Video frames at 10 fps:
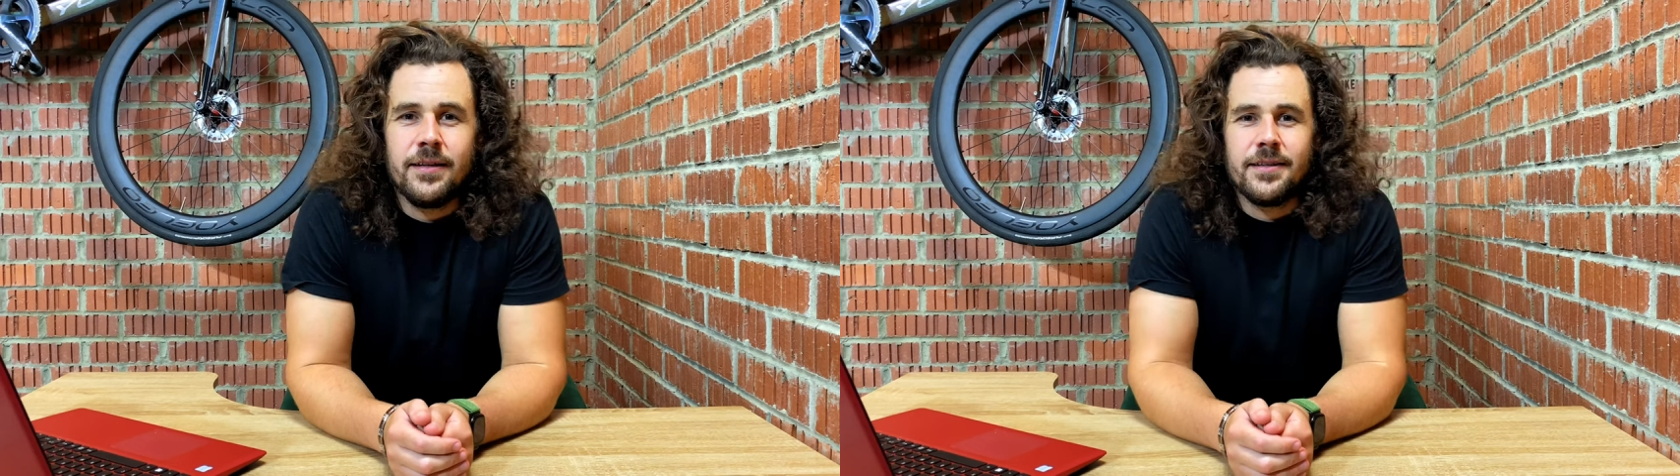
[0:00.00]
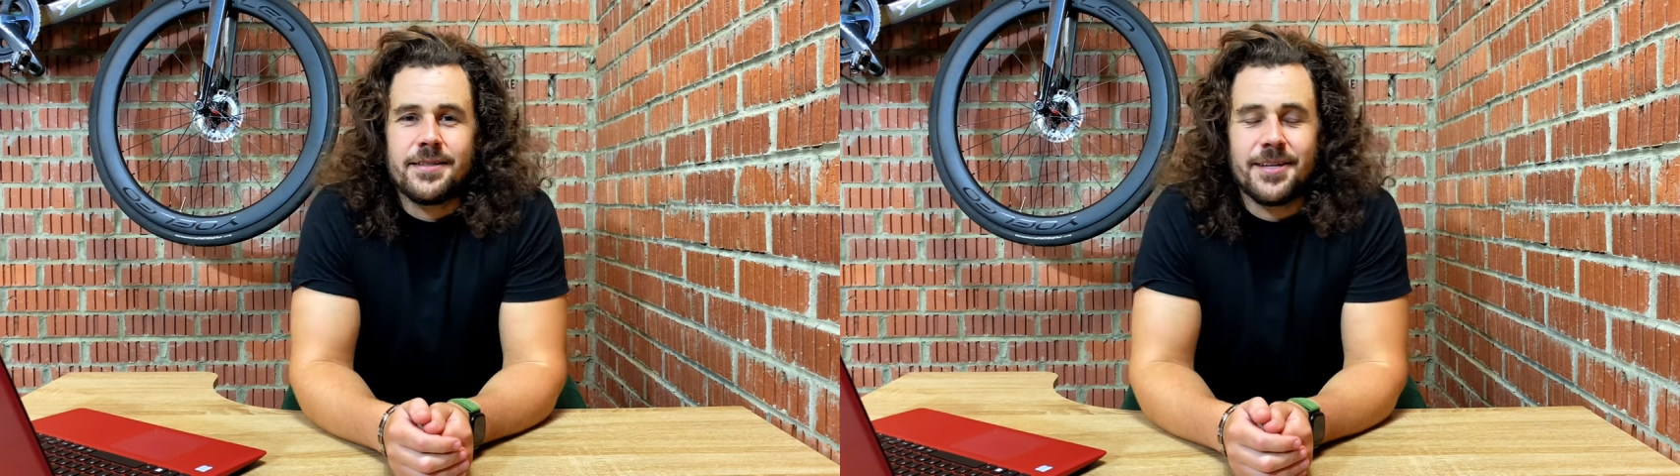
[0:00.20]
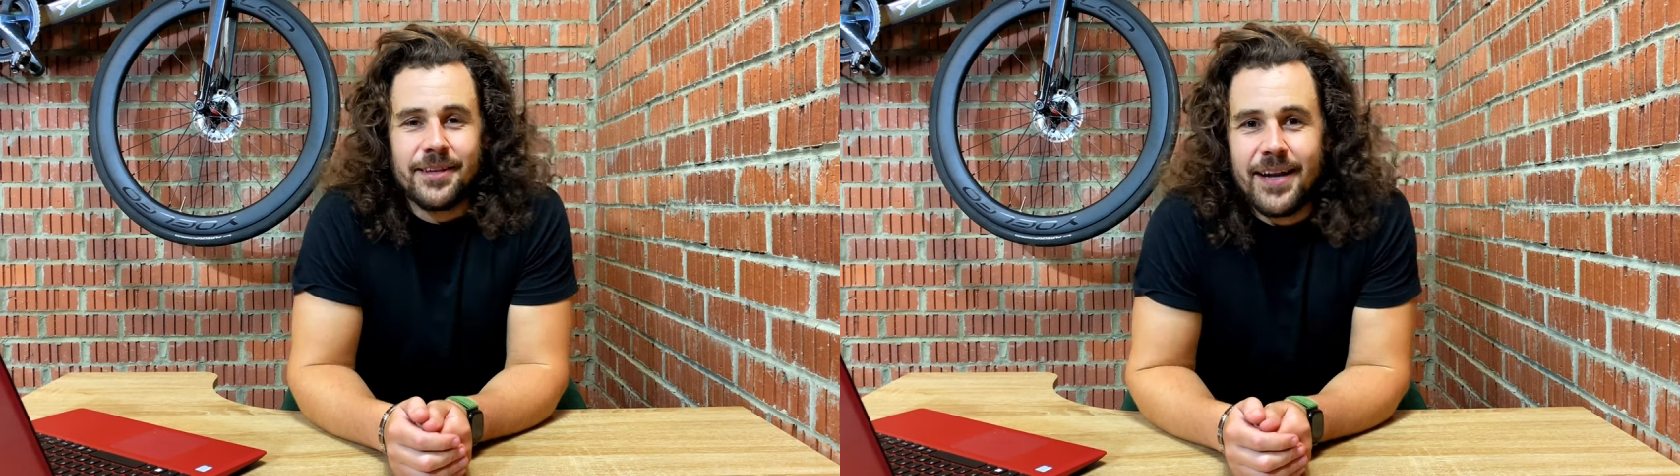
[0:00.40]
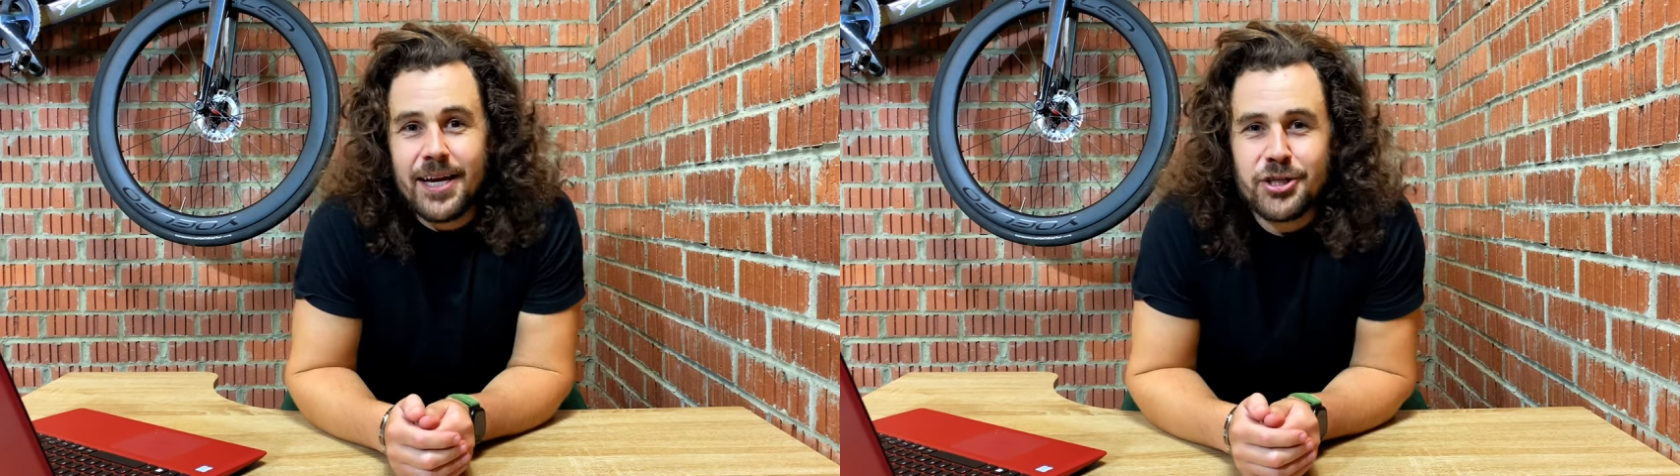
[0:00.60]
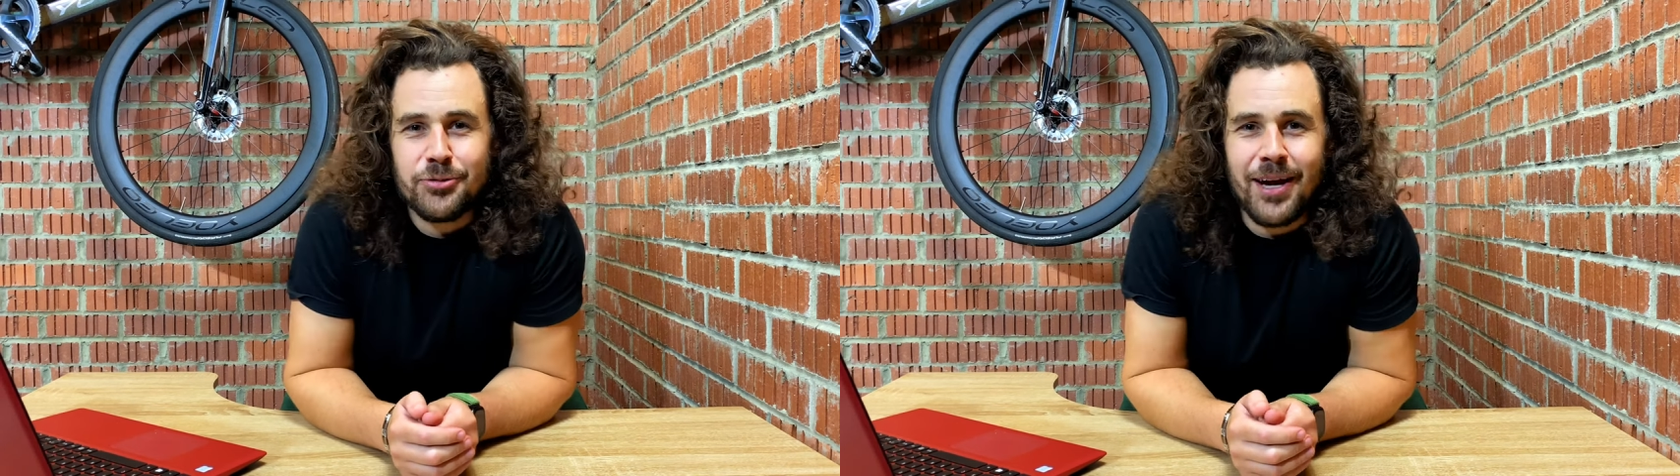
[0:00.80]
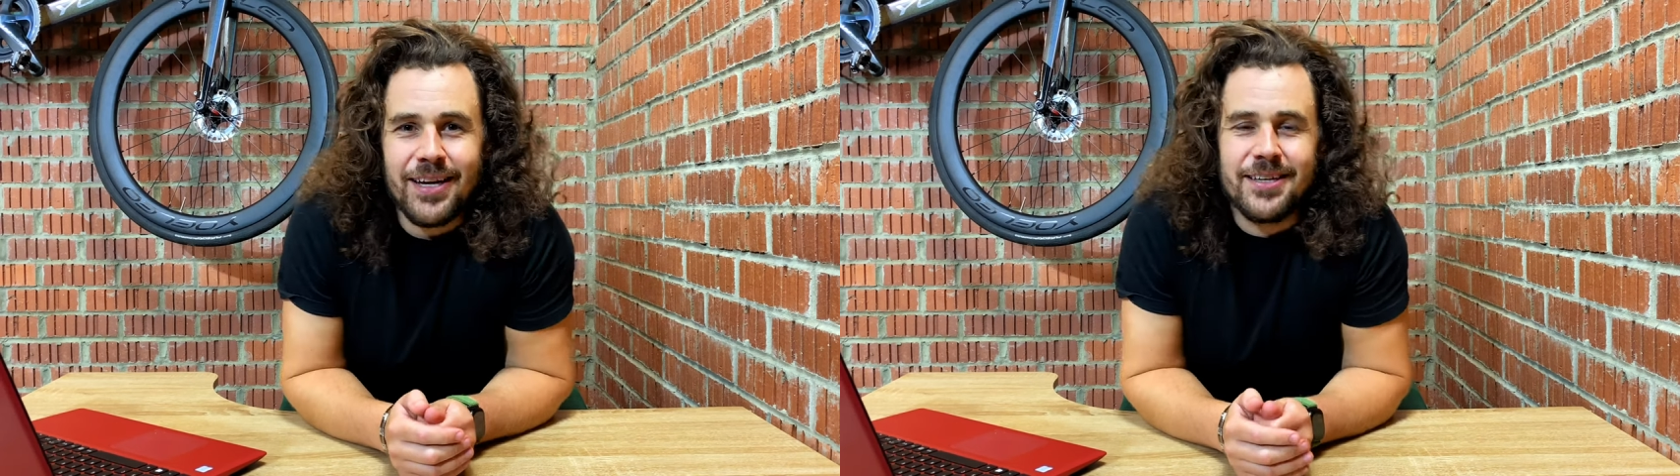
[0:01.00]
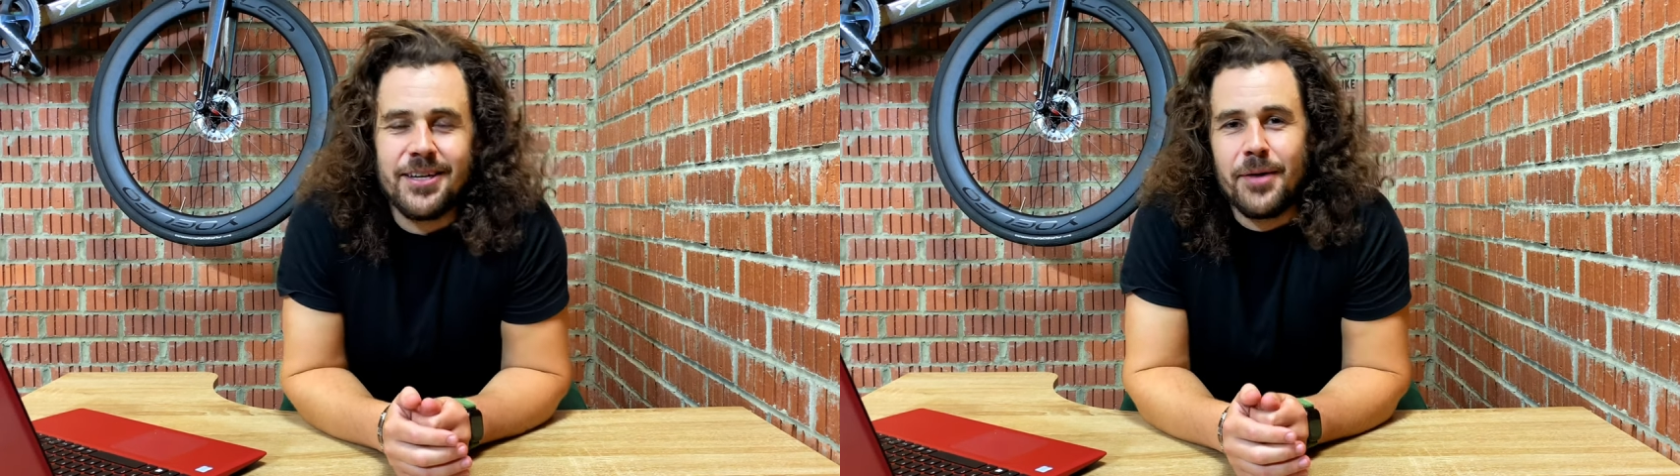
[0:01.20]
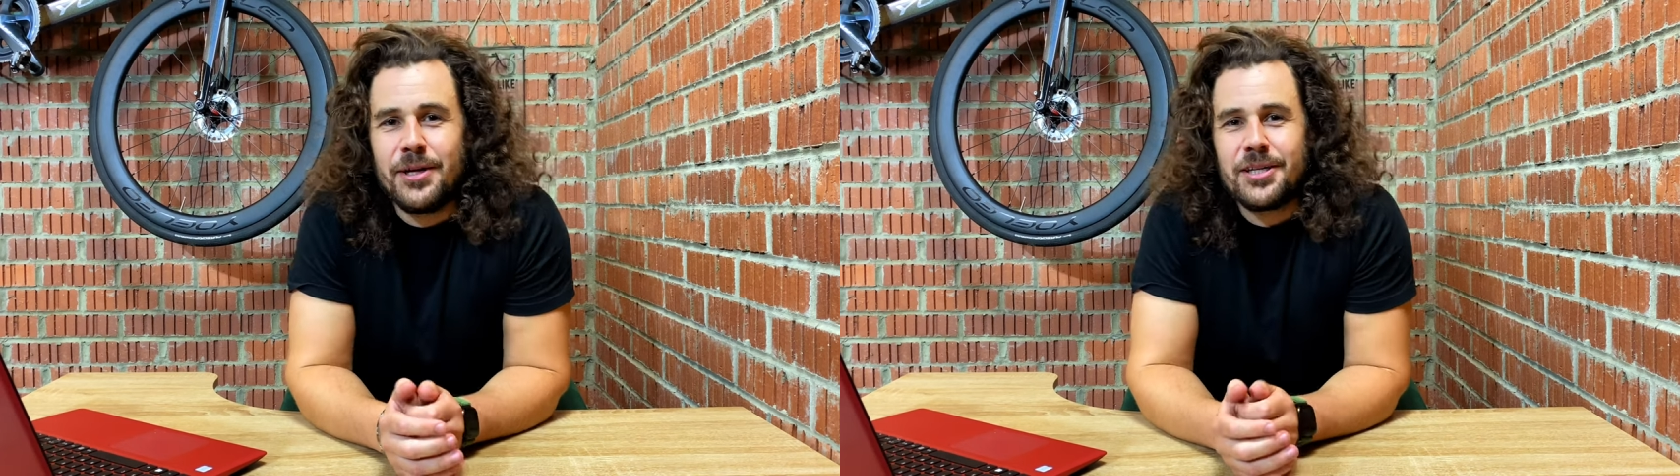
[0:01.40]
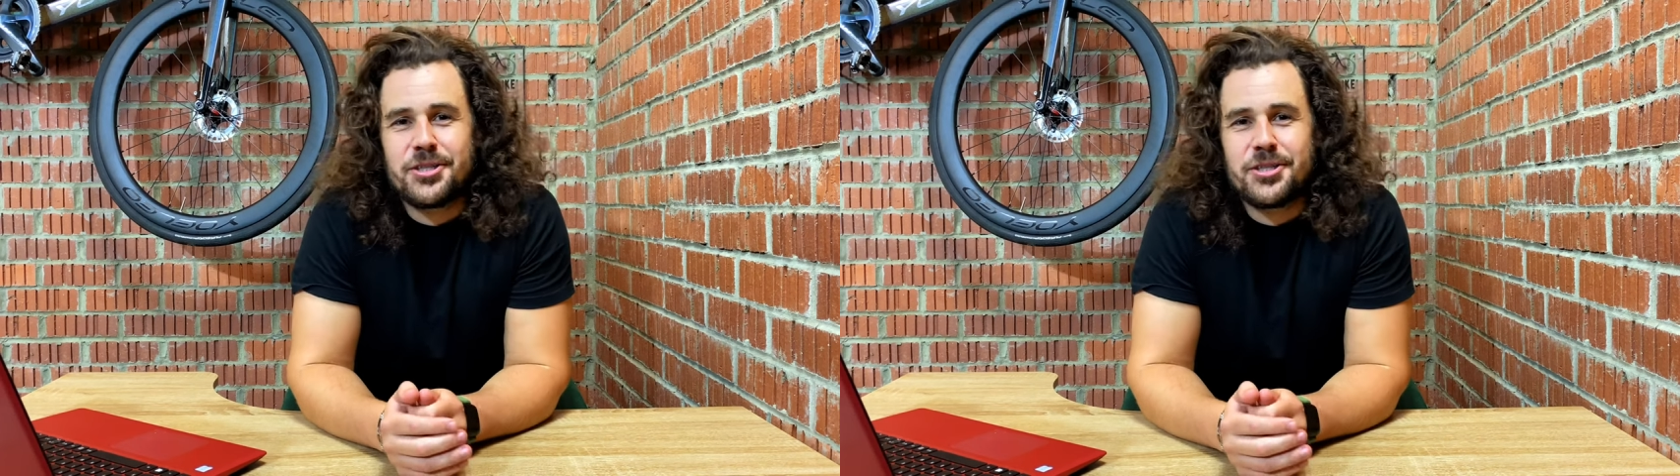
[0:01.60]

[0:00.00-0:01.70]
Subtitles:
So the next rack coming